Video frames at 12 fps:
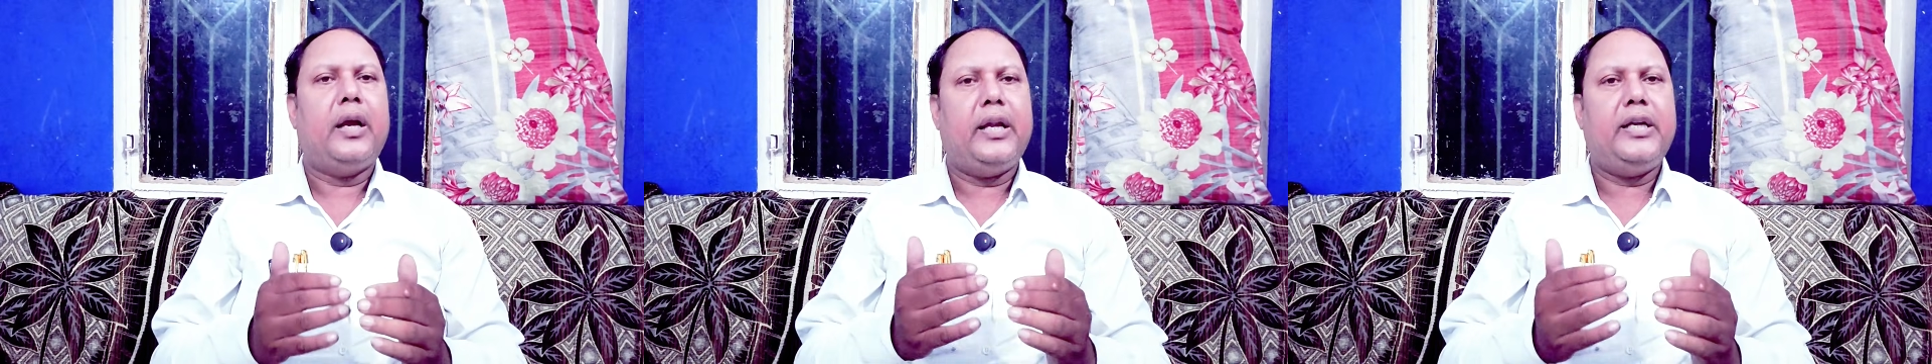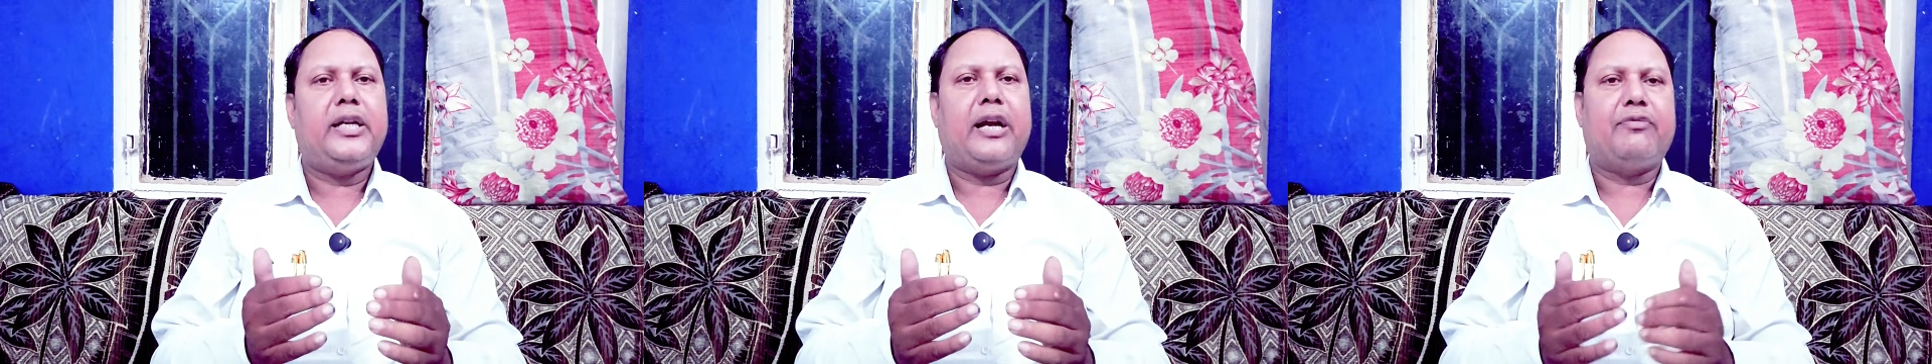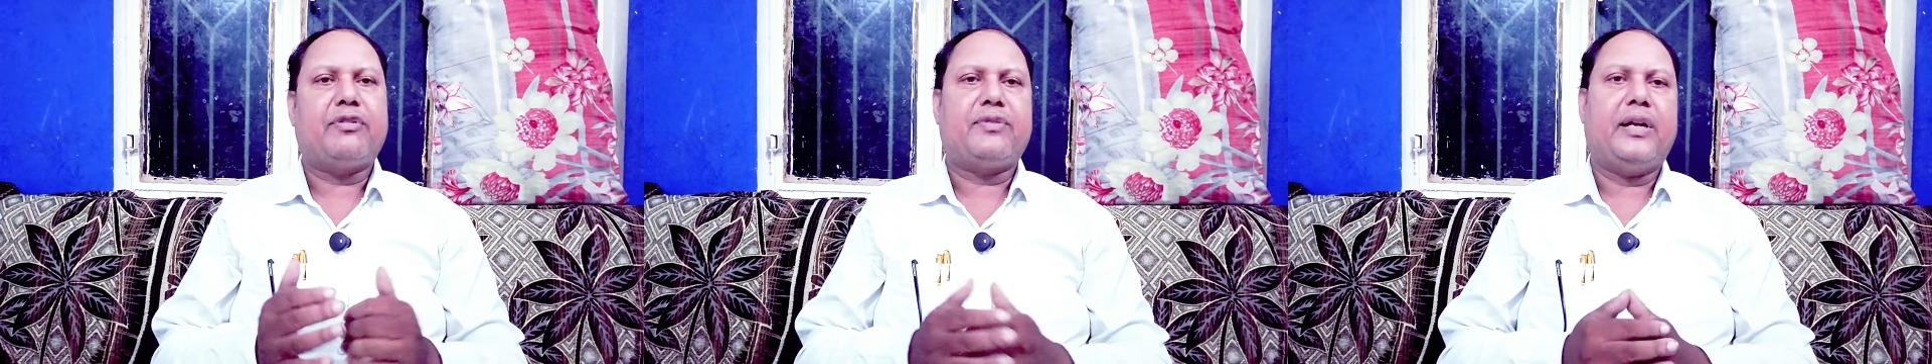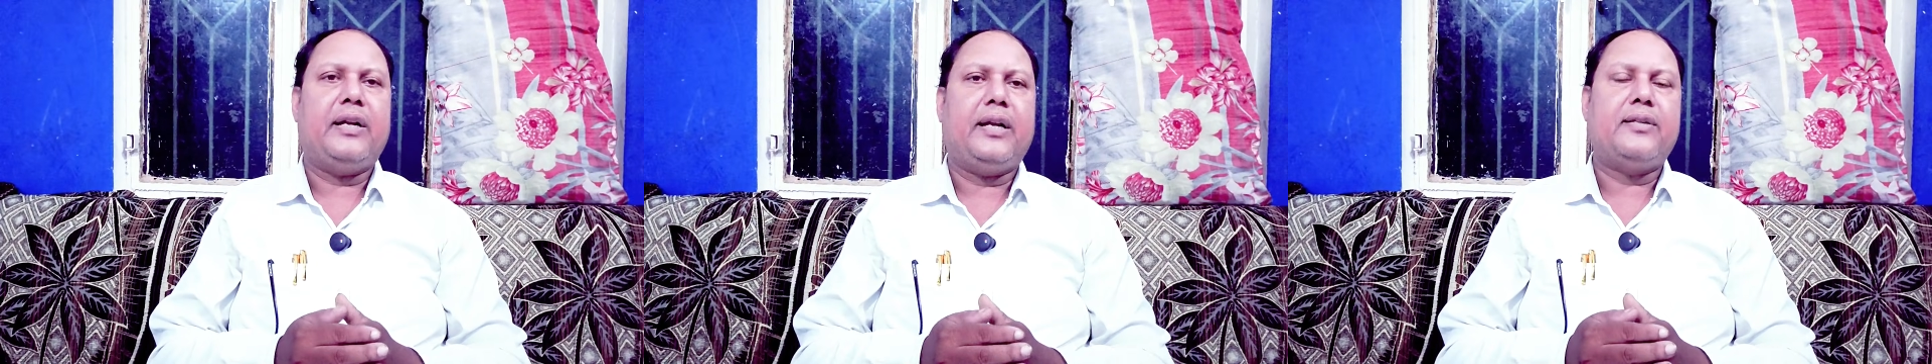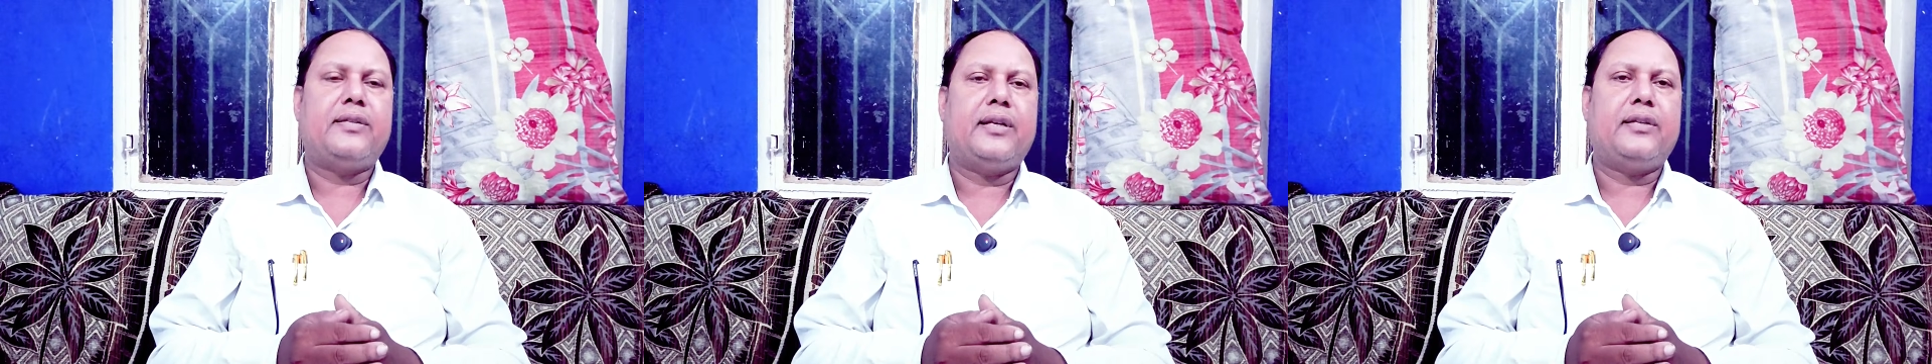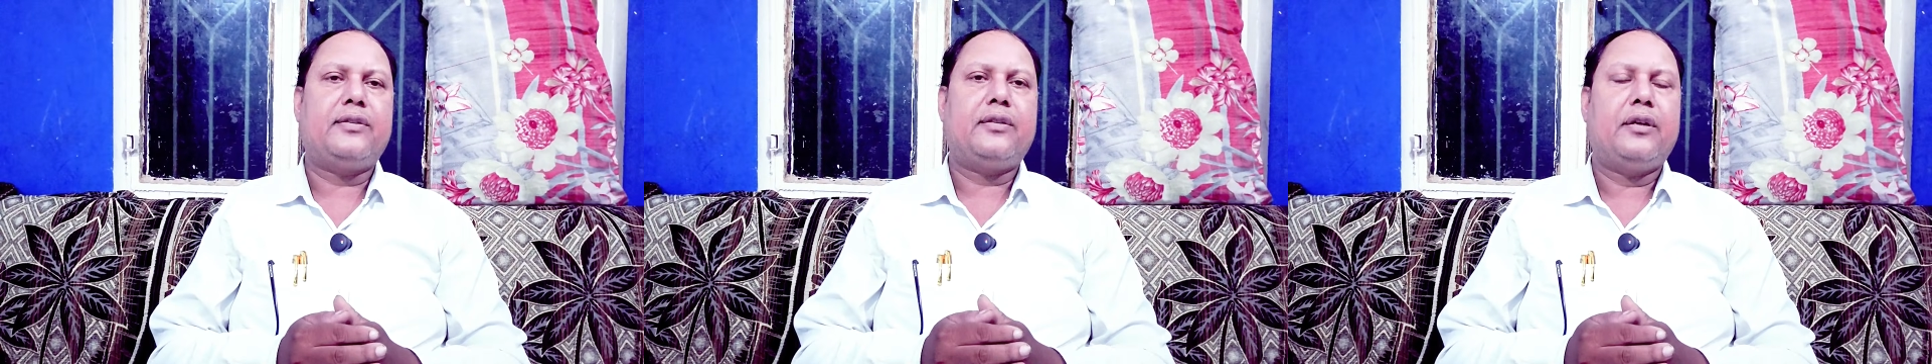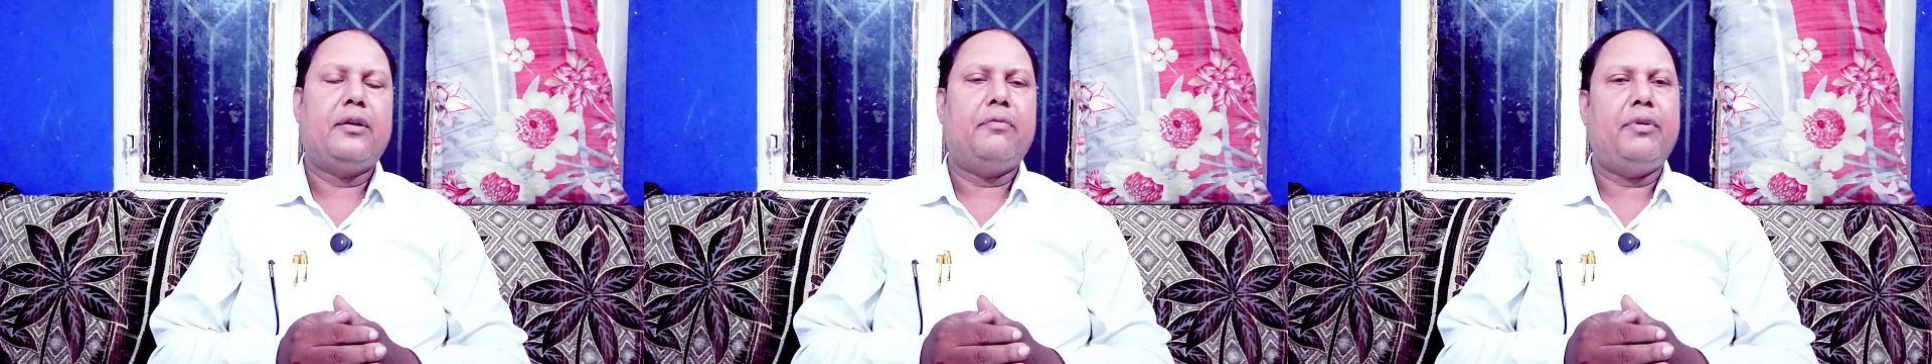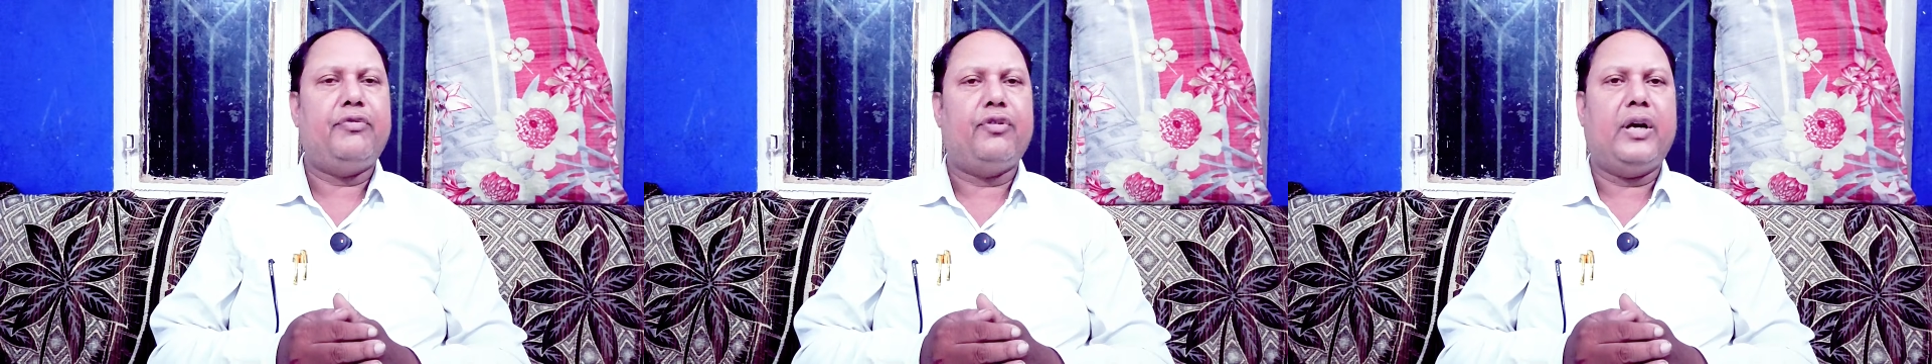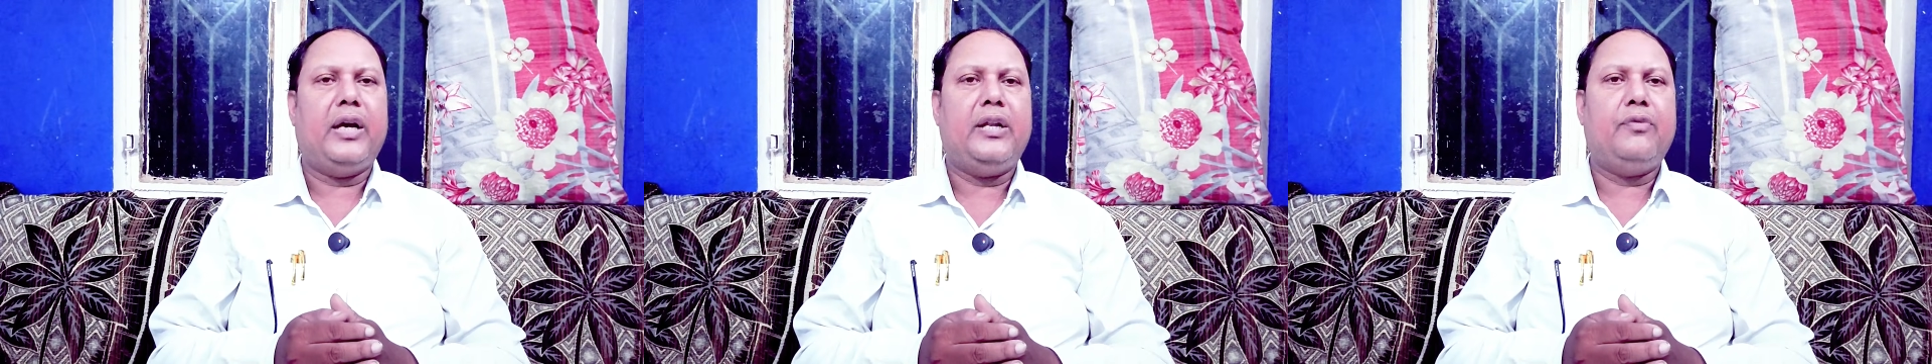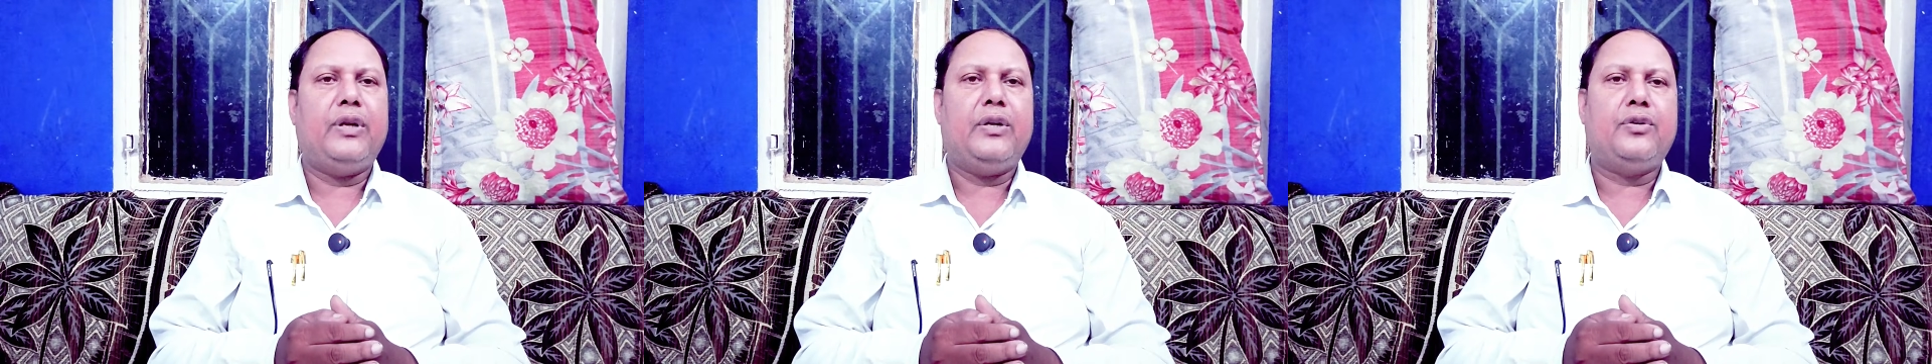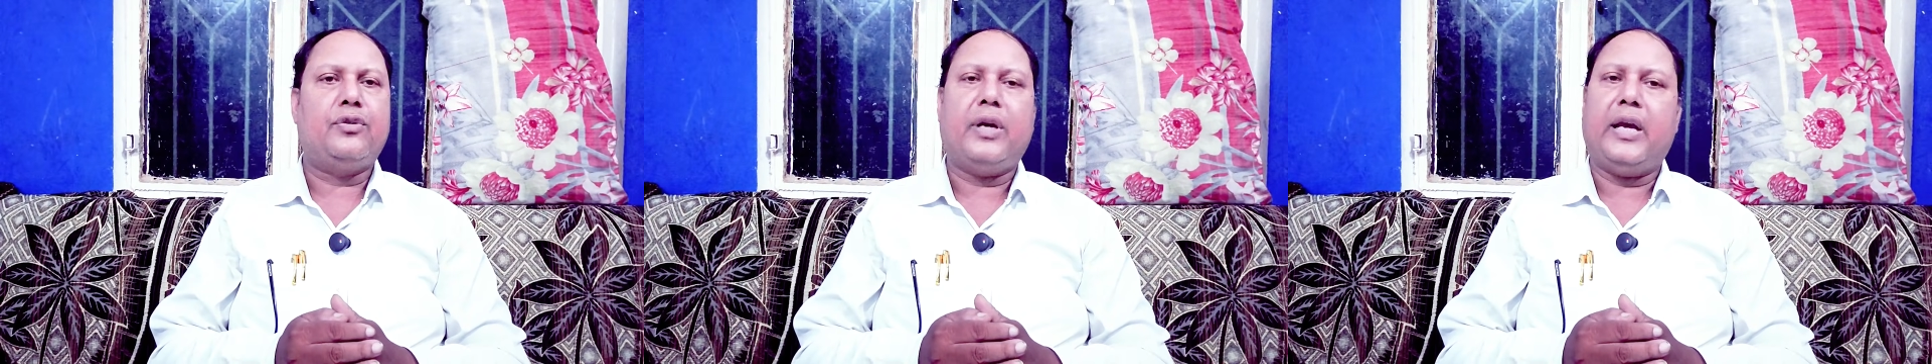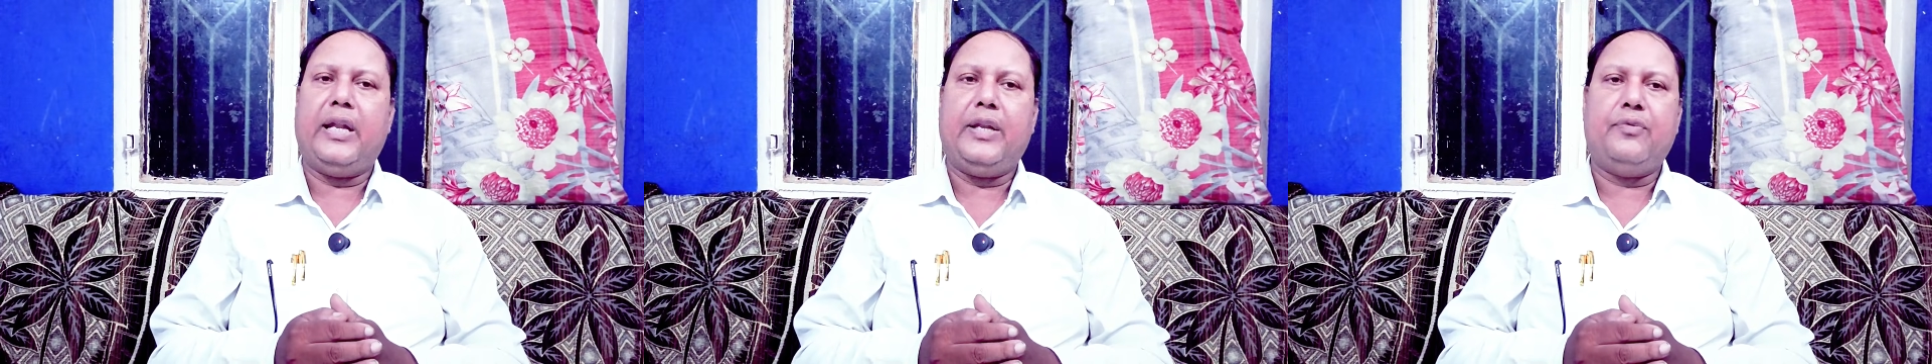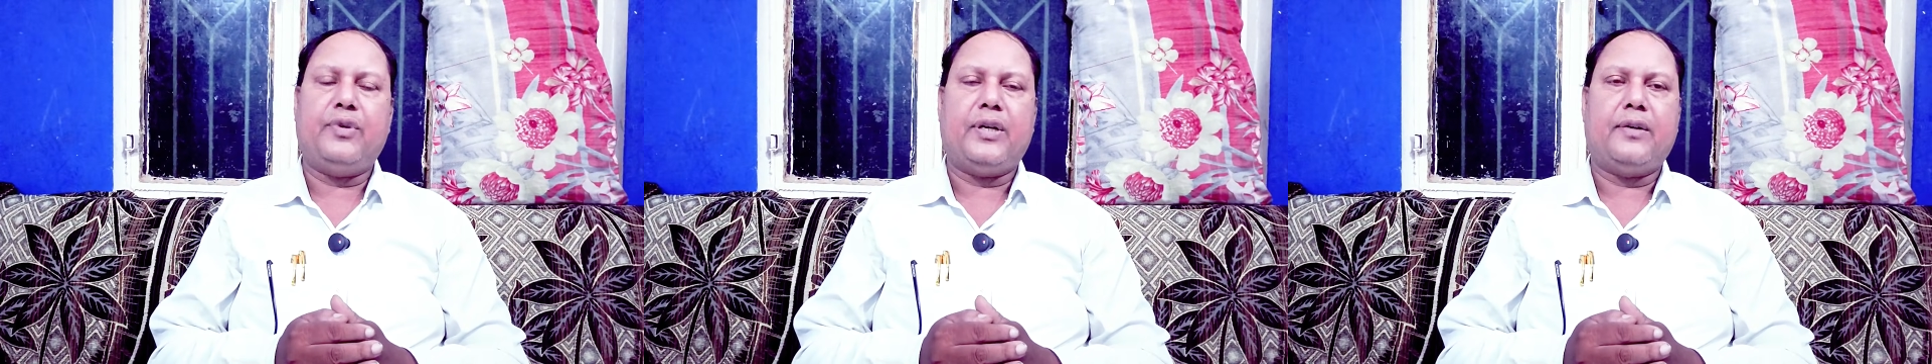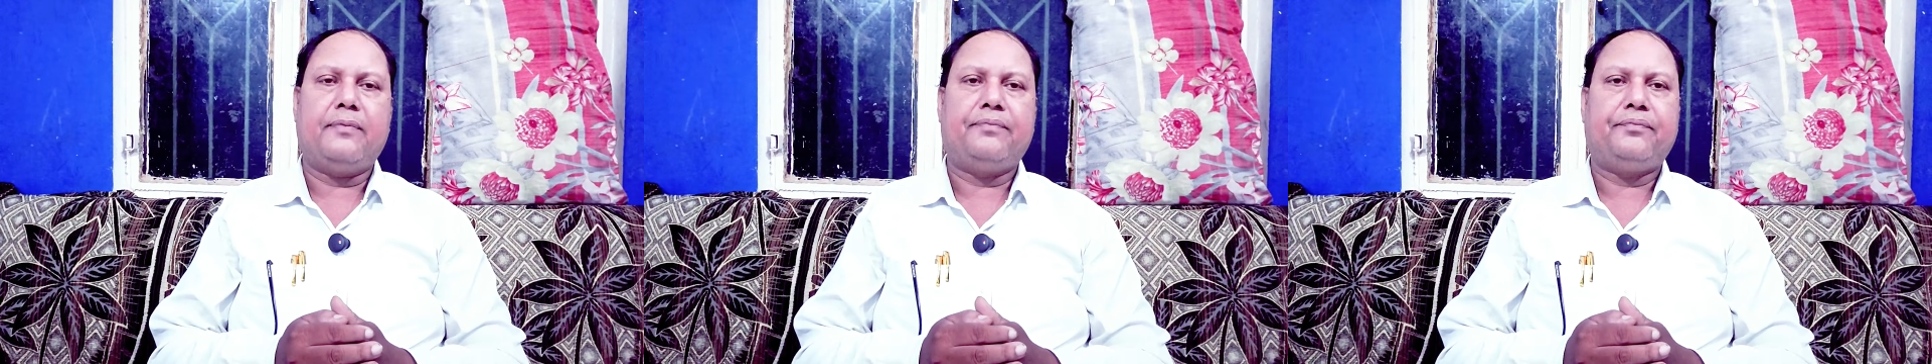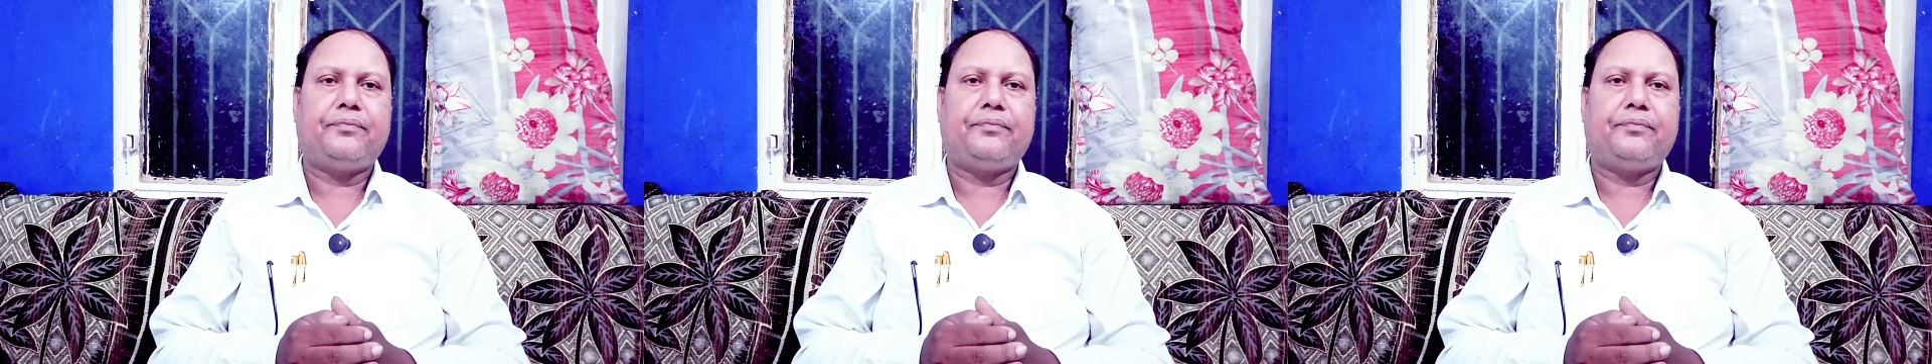any types of sentences before anyone to anyone.